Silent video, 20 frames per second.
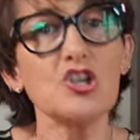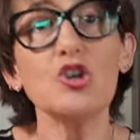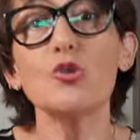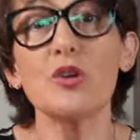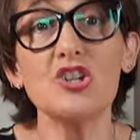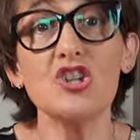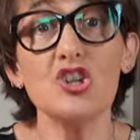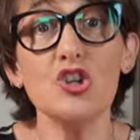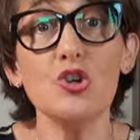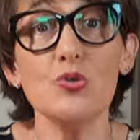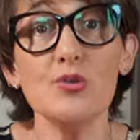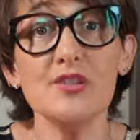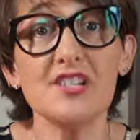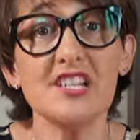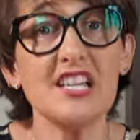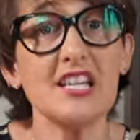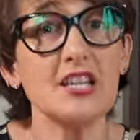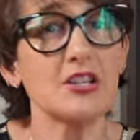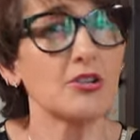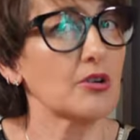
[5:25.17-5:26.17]
you can use
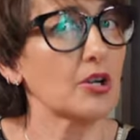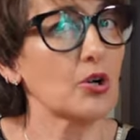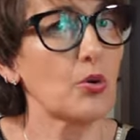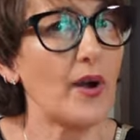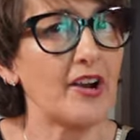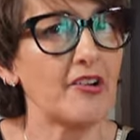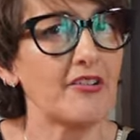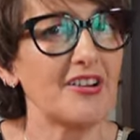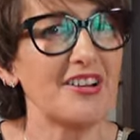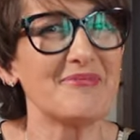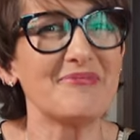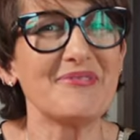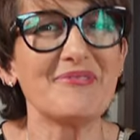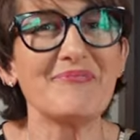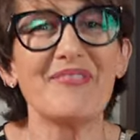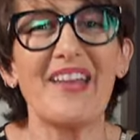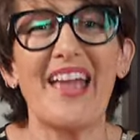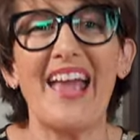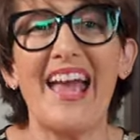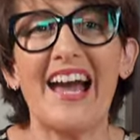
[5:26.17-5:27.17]
either aquarium.
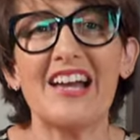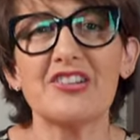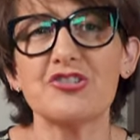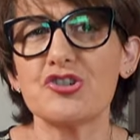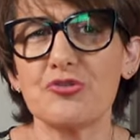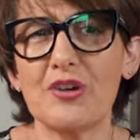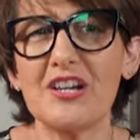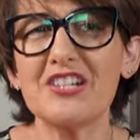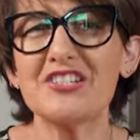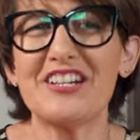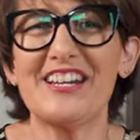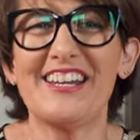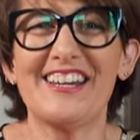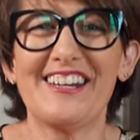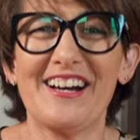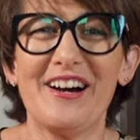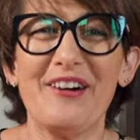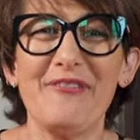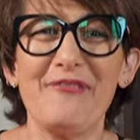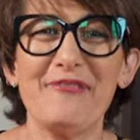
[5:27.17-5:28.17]
And strangely
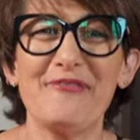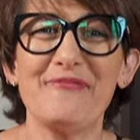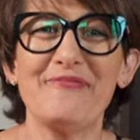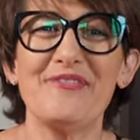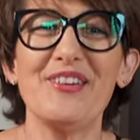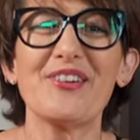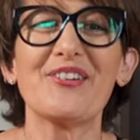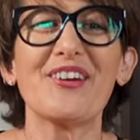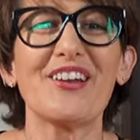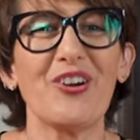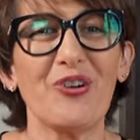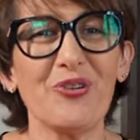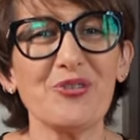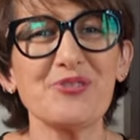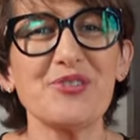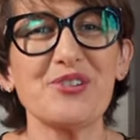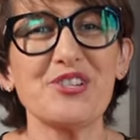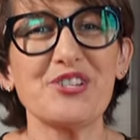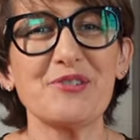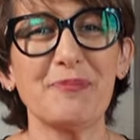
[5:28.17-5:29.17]
enough, you can
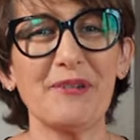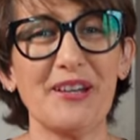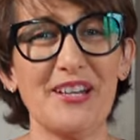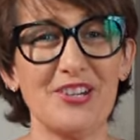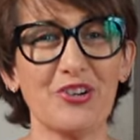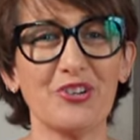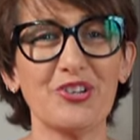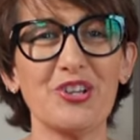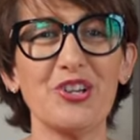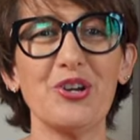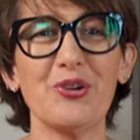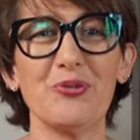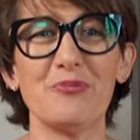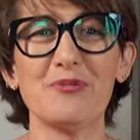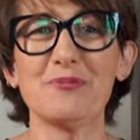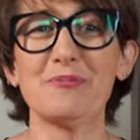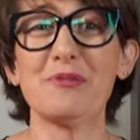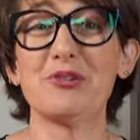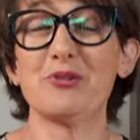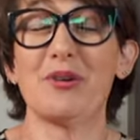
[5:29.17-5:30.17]
also split your
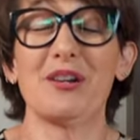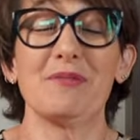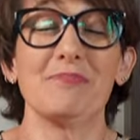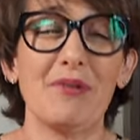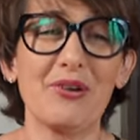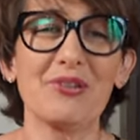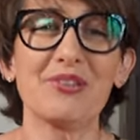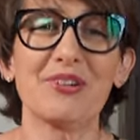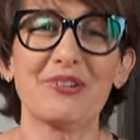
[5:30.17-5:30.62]
cubes between both